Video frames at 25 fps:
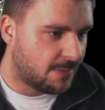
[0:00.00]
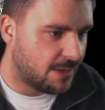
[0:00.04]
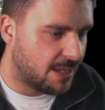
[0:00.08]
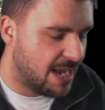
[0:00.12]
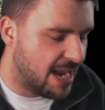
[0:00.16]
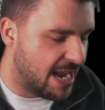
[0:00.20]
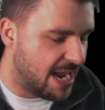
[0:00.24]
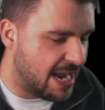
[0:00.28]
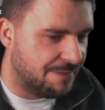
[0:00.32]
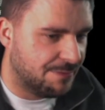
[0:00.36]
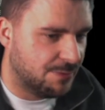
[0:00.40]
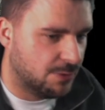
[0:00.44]

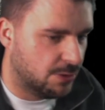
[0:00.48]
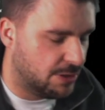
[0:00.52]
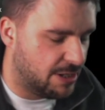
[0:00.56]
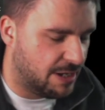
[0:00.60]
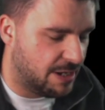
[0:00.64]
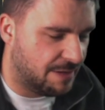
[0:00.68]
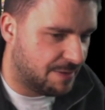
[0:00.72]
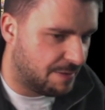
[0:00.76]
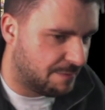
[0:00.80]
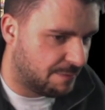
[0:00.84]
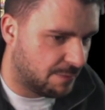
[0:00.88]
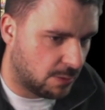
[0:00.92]
even though they
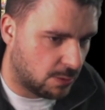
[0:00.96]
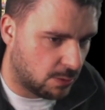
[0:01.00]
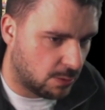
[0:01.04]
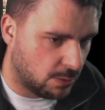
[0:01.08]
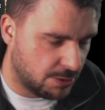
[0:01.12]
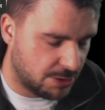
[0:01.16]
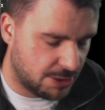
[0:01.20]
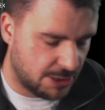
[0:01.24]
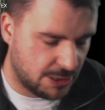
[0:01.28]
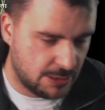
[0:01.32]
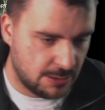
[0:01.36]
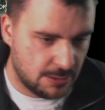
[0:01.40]
have different
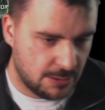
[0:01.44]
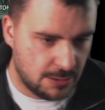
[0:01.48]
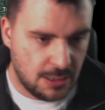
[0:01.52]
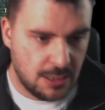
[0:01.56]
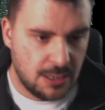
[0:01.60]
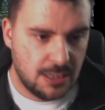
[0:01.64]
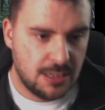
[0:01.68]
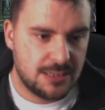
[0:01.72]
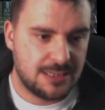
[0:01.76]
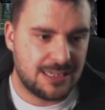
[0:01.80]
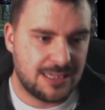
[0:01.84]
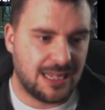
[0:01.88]
colors in.
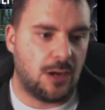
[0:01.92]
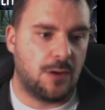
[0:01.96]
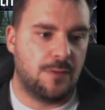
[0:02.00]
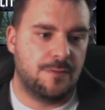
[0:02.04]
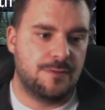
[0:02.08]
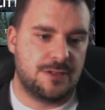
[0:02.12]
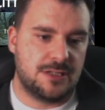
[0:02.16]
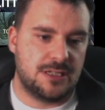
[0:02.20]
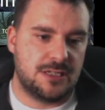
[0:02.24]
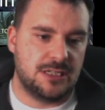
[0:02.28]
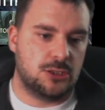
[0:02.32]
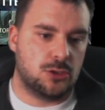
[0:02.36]
That
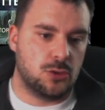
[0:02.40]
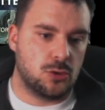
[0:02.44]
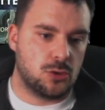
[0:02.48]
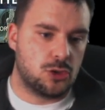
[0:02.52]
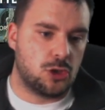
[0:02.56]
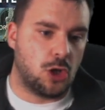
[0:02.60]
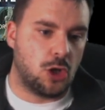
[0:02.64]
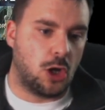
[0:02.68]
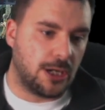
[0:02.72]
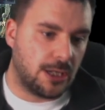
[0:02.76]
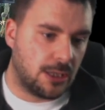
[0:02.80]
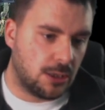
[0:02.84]
obviously does
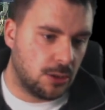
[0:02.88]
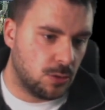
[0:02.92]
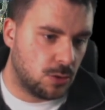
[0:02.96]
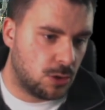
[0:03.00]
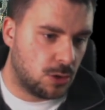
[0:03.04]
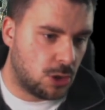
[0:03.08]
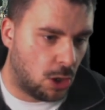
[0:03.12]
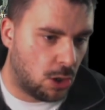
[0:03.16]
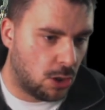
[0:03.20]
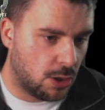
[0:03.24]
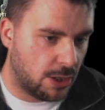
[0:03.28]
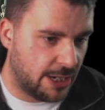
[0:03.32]
not include
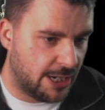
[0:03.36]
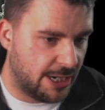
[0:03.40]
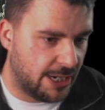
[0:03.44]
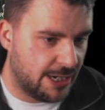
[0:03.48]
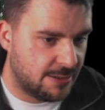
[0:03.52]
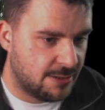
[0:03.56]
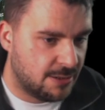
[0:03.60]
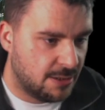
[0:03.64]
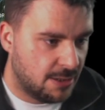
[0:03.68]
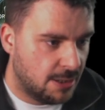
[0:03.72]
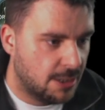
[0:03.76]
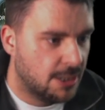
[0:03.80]

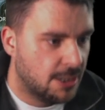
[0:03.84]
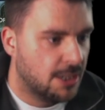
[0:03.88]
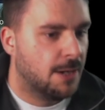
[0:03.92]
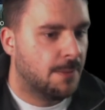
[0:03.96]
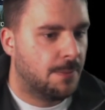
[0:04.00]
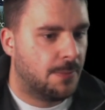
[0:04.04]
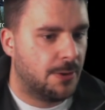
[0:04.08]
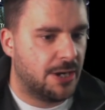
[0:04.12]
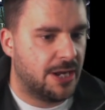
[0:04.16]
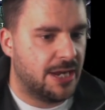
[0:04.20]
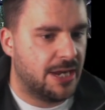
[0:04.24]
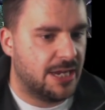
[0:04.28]
Colgate,
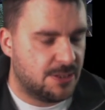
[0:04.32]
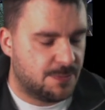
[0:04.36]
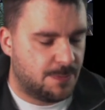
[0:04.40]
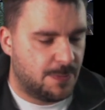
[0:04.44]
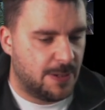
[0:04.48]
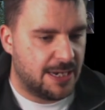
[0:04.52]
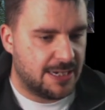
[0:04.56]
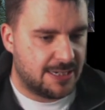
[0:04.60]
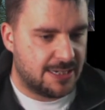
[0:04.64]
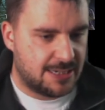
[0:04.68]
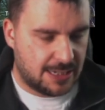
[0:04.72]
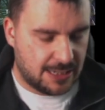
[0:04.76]
but it is
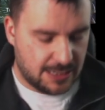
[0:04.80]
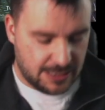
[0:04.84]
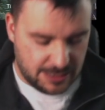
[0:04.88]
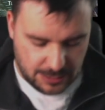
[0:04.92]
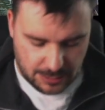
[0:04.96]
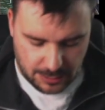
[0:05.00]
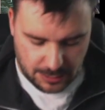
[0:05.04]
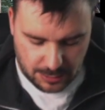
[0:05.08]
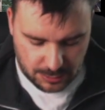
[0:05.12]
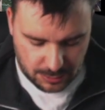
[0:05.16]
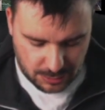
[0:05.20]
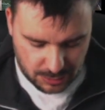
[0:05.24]
basically
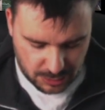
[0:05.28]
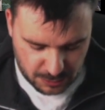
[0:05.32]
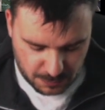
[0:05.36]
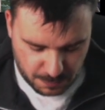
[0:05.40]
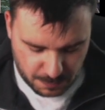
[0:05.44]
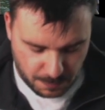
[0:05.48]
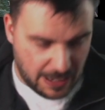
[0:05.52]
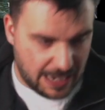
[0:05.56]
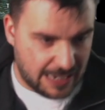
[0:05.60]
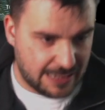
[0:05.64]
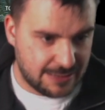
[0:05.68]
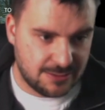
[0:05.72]
there's
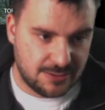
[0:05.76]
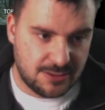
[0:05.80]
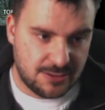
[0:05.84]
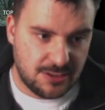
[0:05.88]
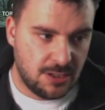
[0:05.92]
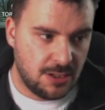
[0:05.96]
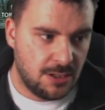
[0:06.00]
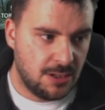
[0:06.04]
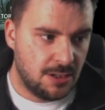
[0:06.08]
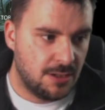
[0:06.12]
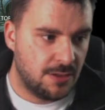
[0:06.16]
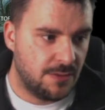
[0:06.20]
Band,
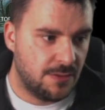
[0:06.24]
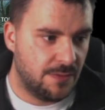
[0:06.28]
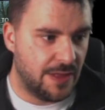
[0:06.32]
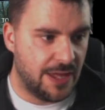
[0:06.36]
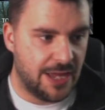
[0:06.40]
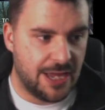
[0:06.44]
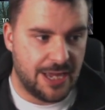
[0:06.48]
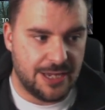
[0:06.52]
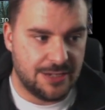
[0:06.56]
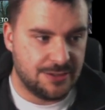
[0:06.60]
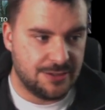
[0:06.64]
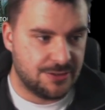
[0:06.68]

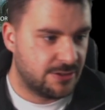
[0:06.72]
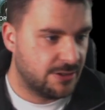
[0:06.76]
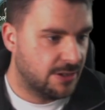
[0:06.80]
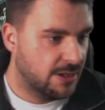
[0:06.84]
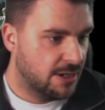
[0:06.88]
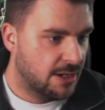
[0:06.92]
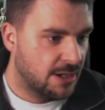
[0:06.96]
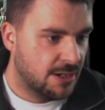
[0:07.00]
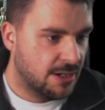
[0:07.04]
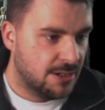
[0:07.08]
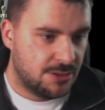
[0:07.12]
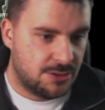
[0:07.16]
there's
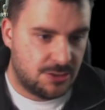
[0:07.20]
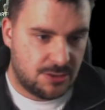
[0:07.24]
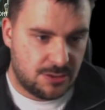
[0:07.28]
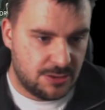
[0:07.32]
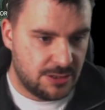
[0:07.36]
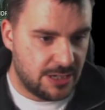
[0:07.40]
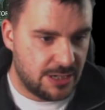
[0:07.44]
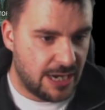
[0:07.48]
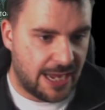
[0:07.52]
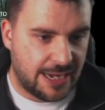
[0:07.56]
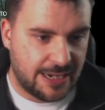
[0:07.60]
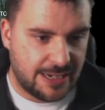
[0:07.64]

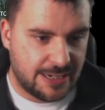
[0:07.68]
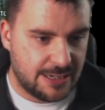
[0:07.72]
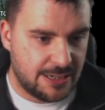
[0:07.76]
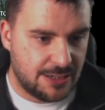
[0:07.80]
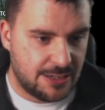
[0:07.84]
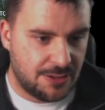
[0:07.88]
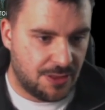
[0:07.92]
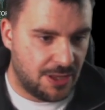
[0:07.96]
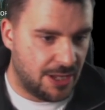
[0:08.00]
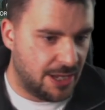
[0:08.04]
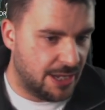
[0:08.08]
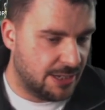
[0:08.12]
Naya,
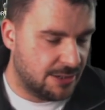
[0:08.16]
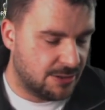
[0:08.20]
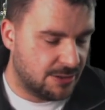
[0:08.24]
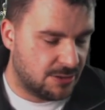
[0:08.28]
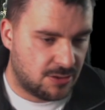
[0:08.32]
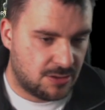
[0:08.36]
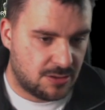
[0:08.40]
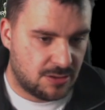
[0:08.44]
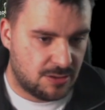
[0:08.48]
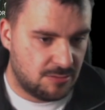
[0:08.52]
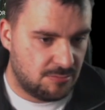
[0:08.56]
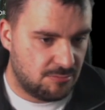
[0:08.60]

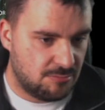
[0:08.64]
there's